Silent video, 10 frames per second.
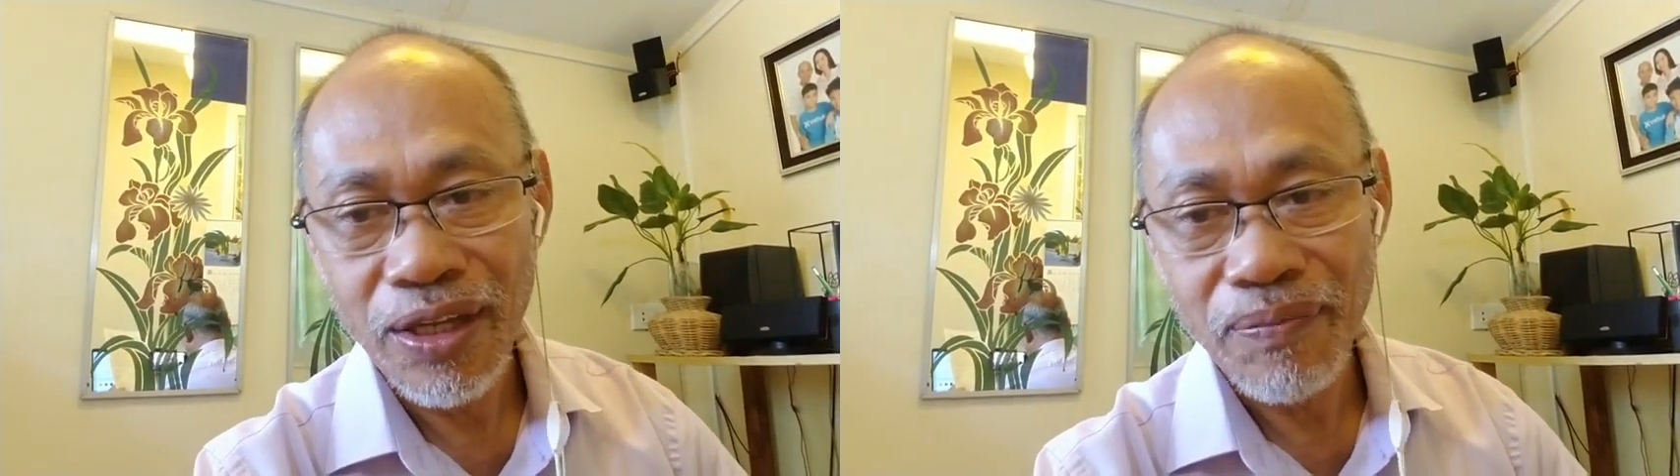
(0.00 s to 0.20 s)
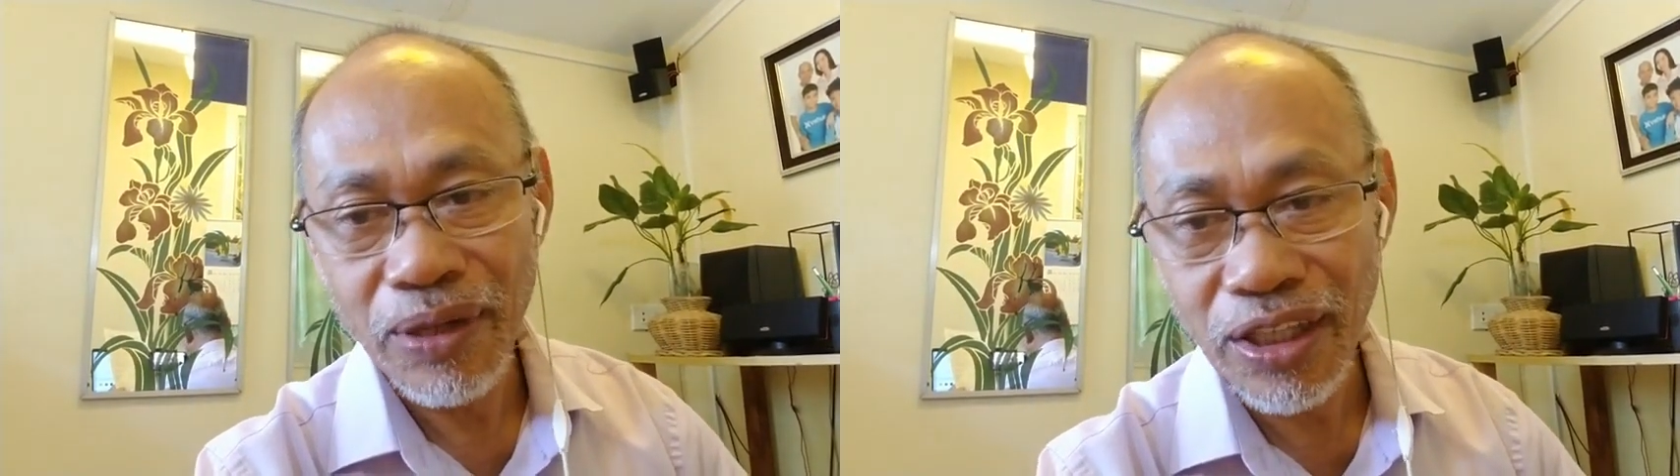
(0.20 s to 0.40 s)

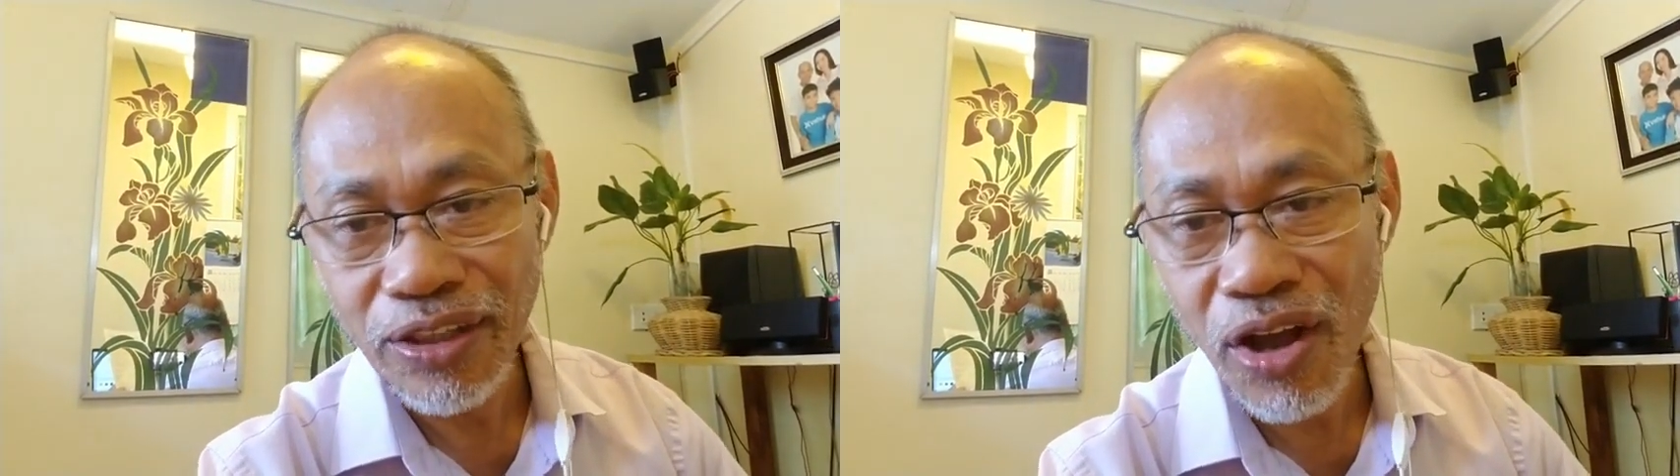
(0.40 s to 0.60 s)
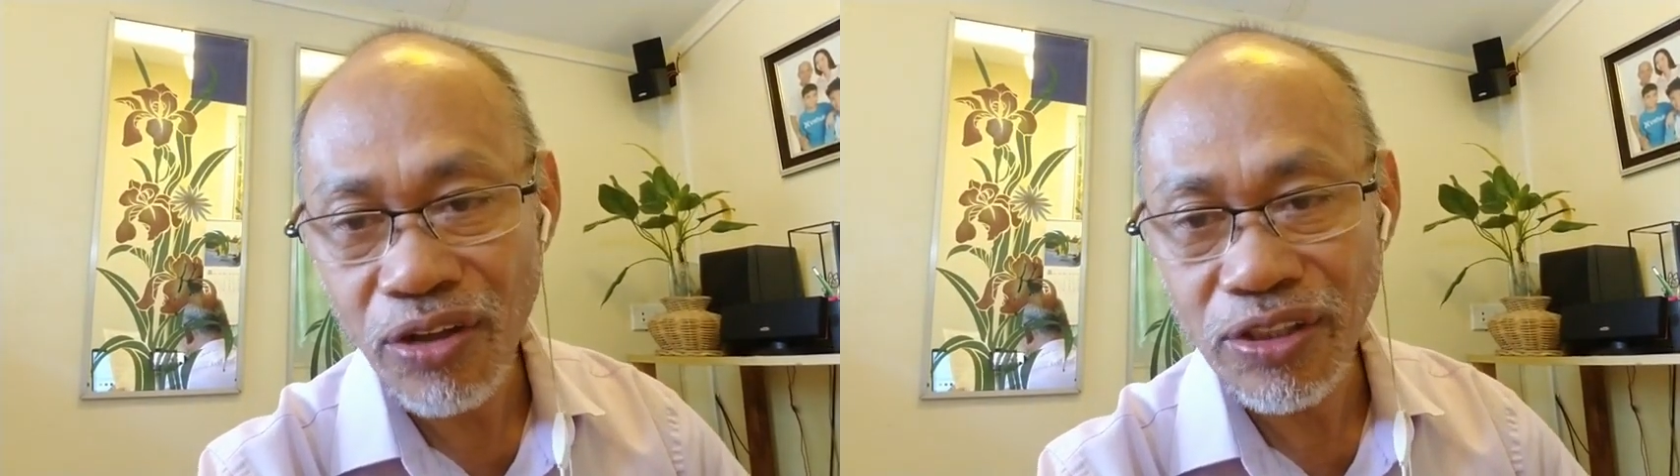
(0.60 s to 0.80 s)
But
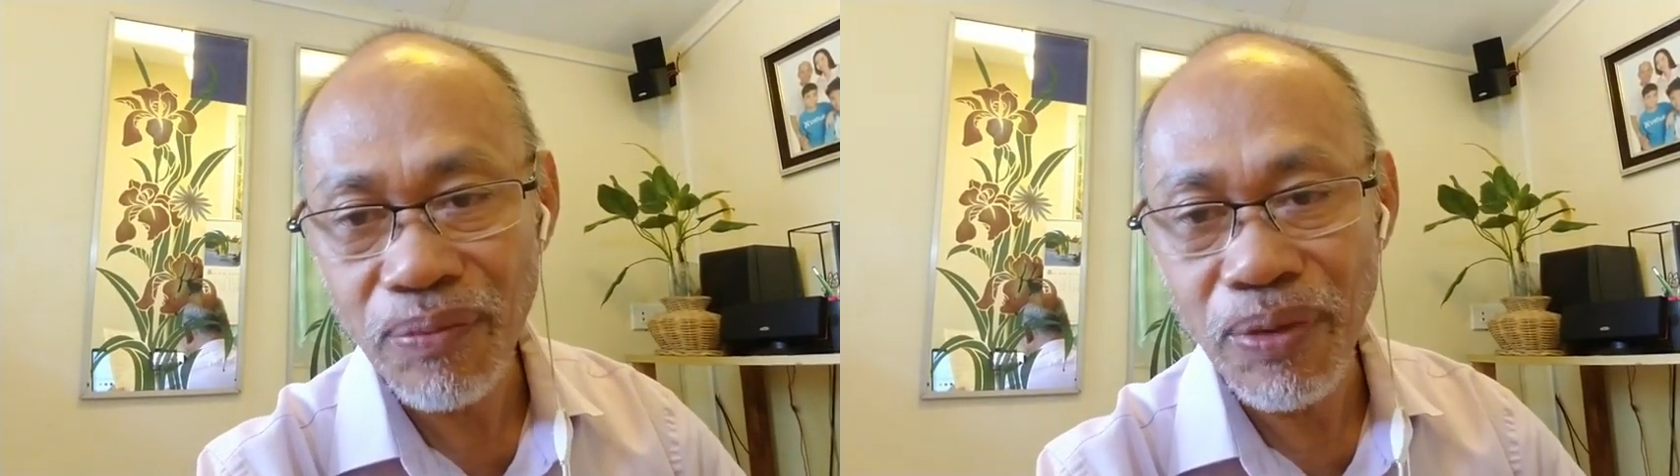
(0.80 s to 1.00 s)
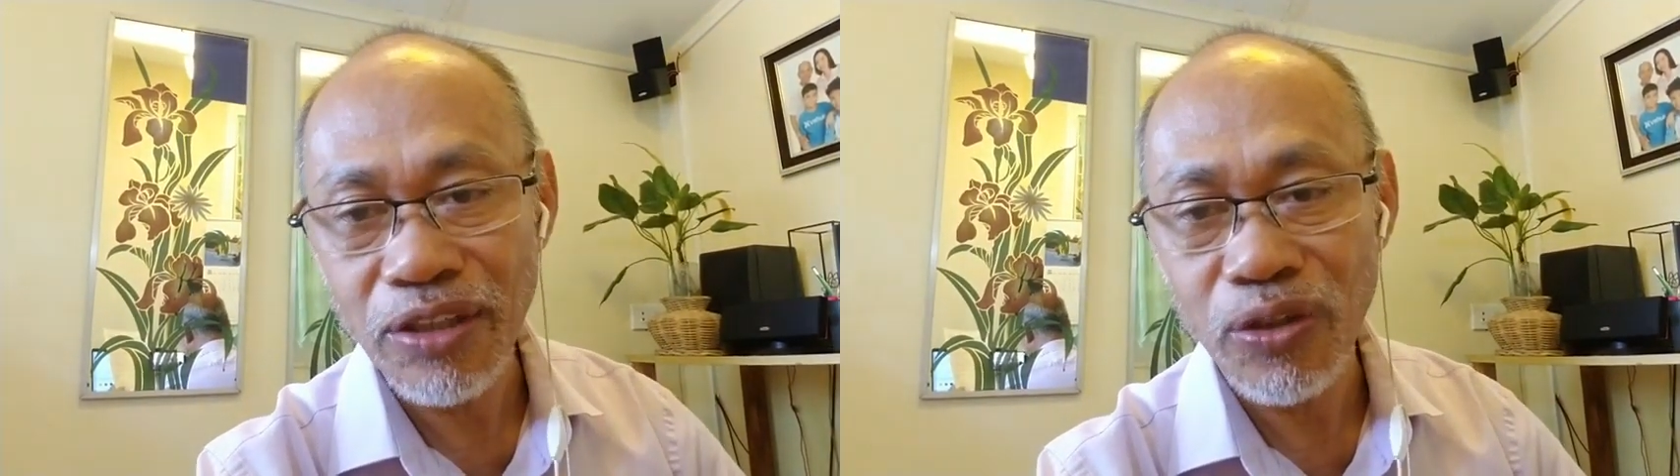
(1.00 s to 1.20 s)
it talks
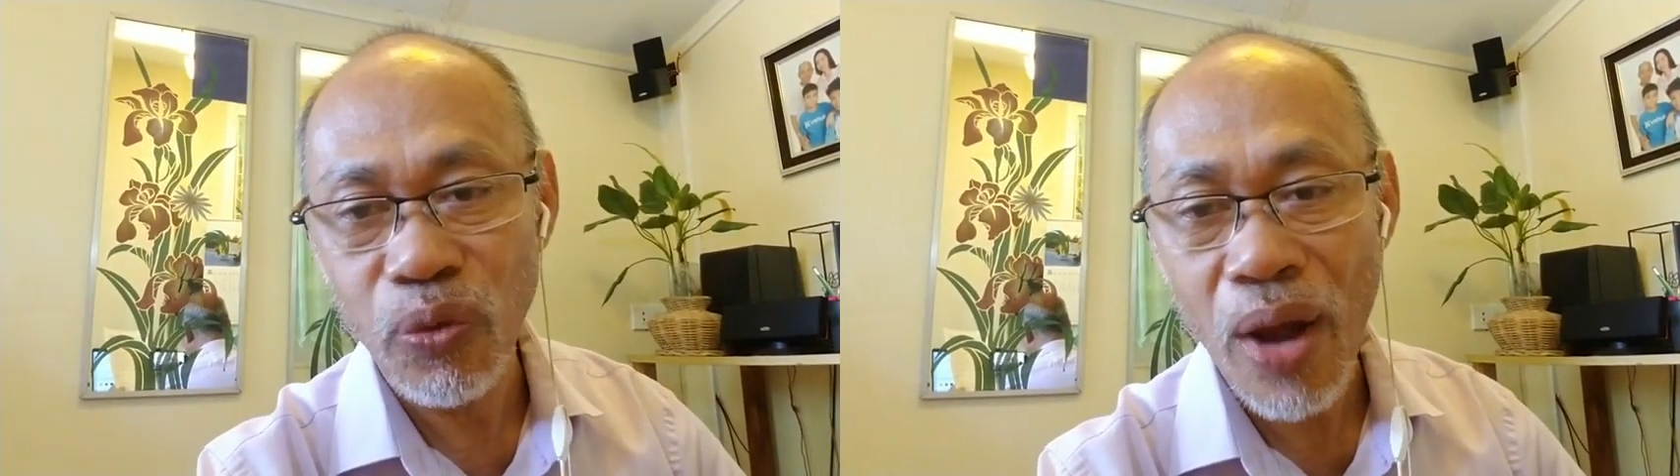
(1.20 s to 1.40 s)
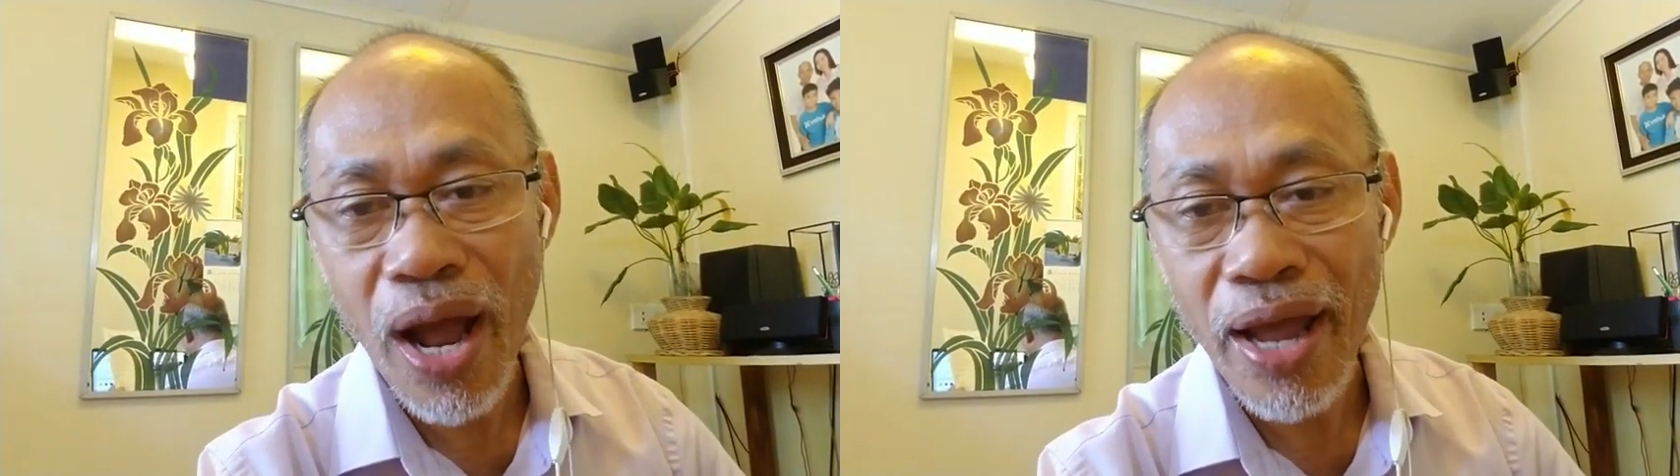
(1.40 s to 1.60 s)
about
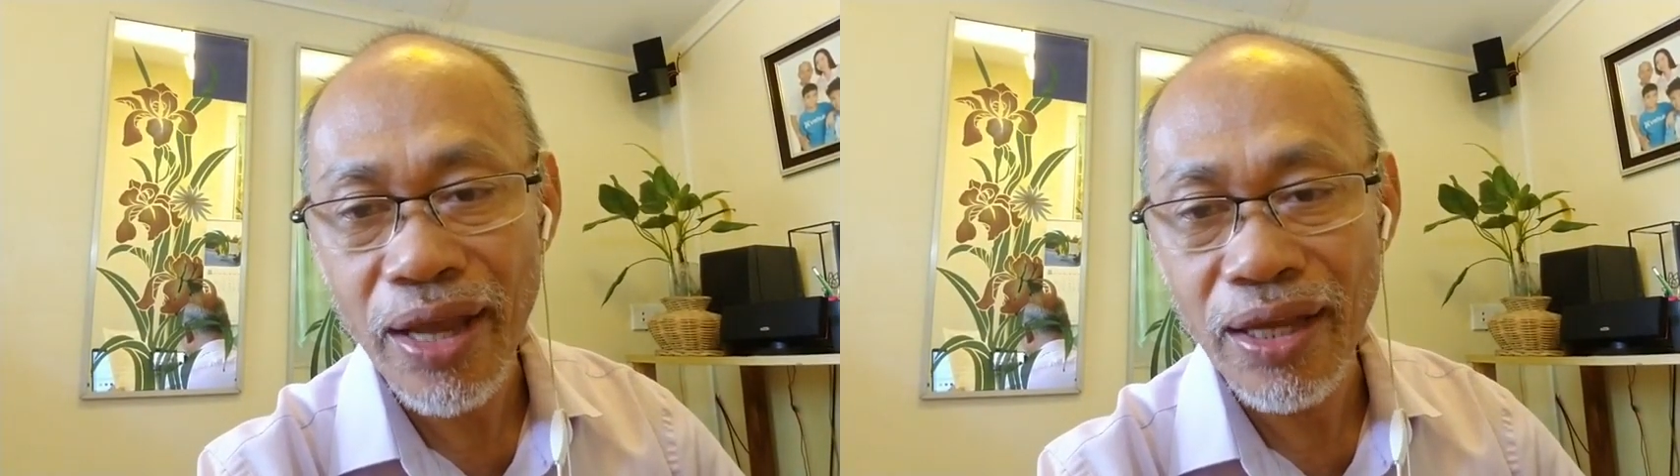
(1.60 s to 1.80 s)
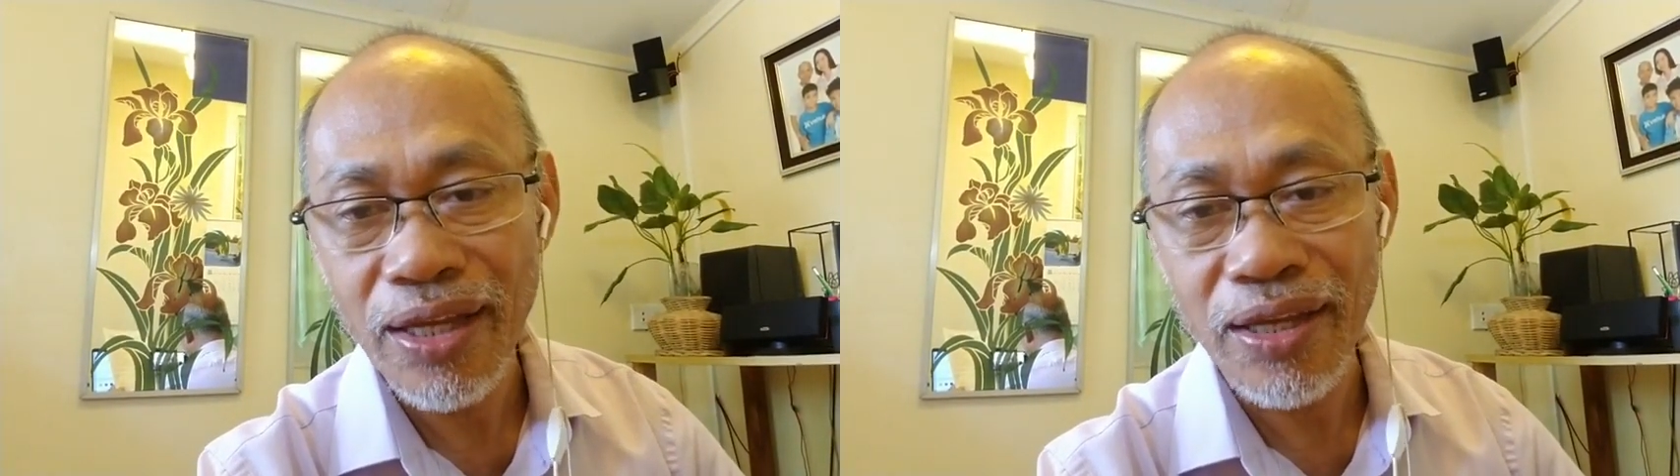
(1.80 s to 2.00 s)

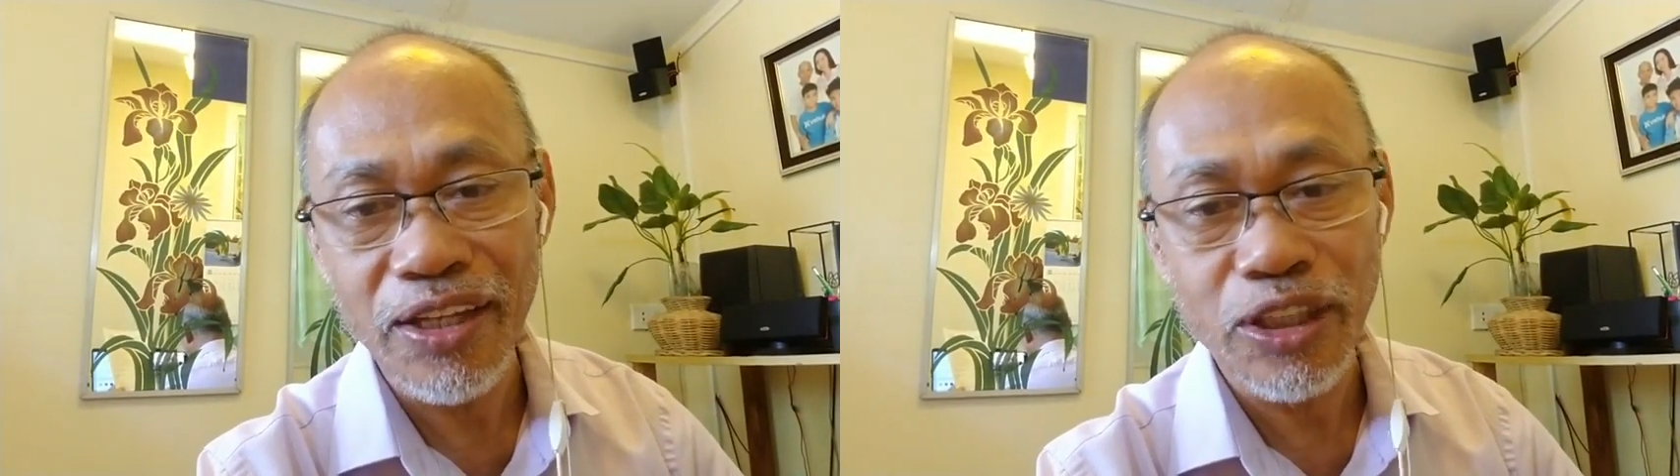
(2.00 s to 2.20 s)
why He